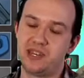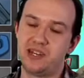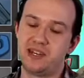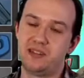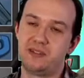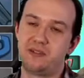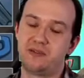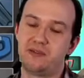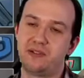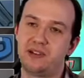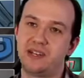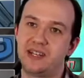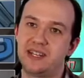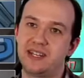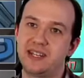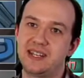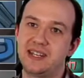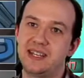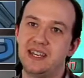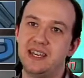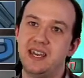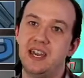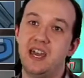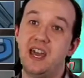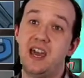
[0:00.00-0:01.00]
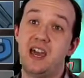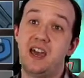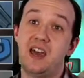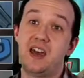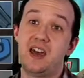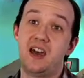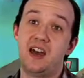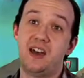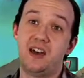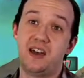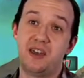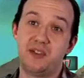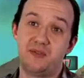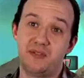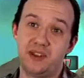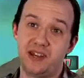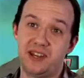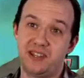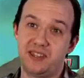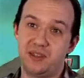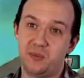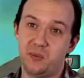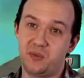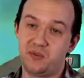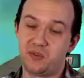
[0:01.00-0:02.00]
being in 3D. If
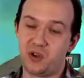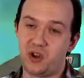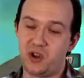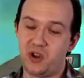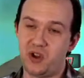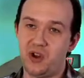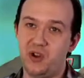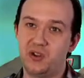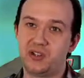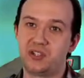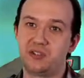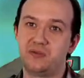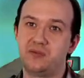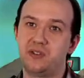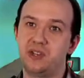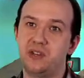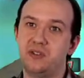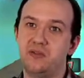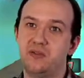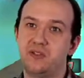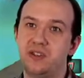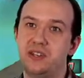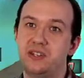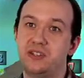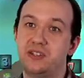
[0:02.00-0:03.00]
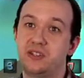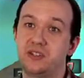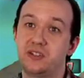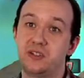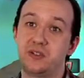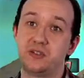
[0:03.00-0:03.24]
anything, we've got a host of new features